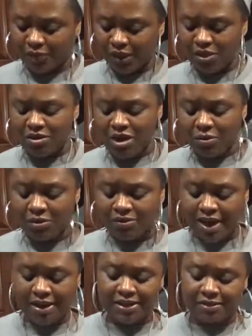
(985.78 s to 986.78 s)
we've
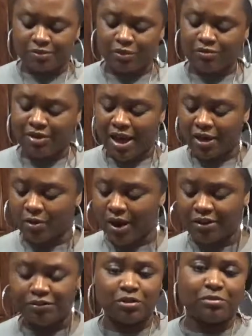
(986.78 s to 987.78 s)
got quite
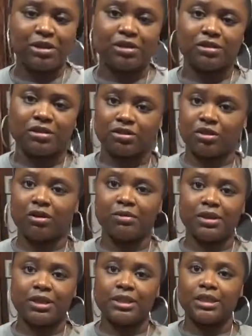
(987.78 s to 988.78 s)
a few meals to start
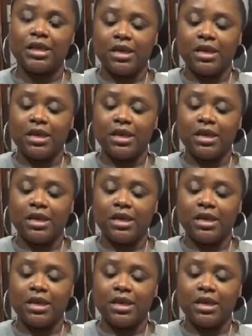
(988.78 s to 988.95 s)
with.